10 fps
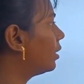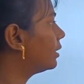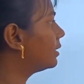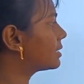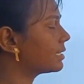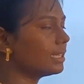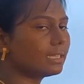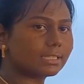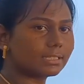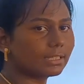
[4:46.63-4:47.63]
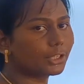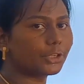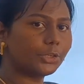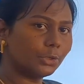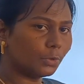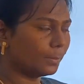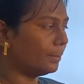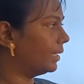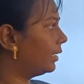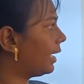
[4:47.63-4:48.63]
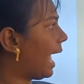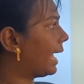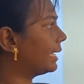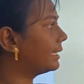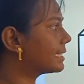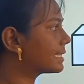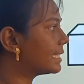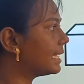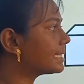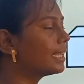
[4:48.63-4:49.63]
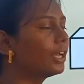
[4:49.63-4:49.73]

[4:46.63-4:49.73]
this is cube and this is